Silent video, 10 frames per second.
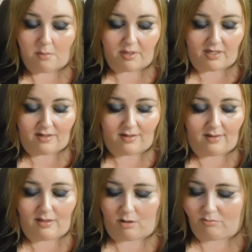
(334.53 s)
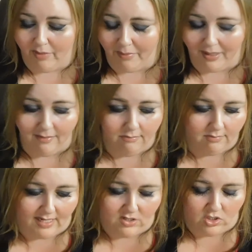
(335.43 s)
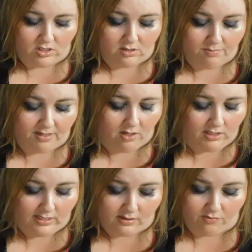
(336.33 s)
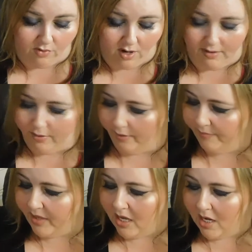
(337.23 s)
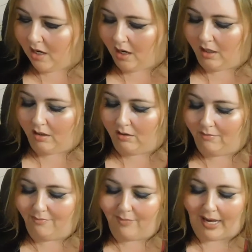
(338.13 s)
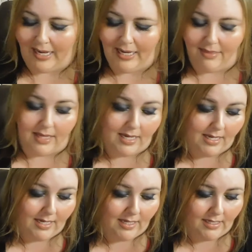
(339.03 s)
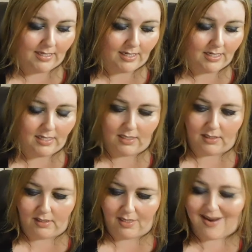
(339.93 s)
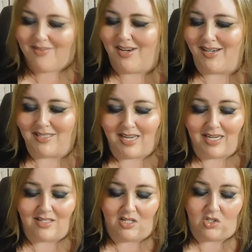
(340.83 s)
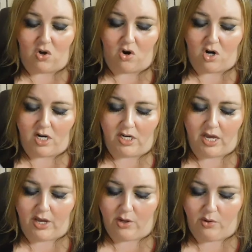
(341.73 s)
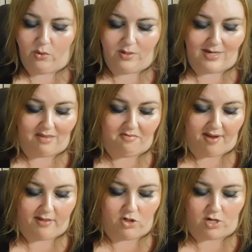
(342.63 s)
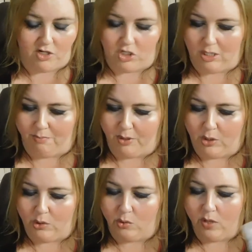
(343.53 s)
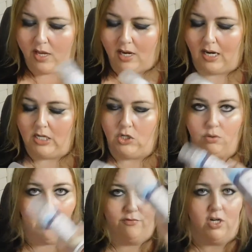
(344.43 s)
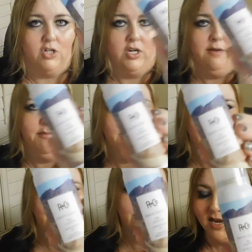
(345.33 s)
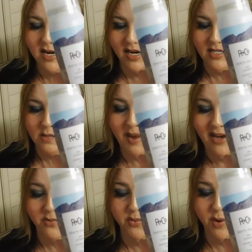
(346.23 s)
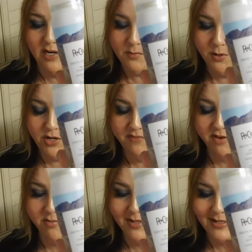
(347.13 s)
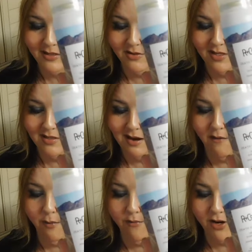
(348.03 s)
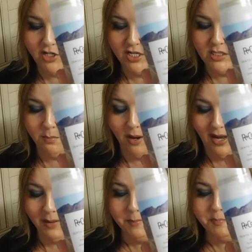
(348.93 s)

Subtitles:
But, you know, maybe that's just been lucky so far. I don't know. And then the next thing is this R & Co. Death Valley Dry Shampoo. I do love dry shampoos. It's just packed with rice protein from Brazil. This style refreshing spray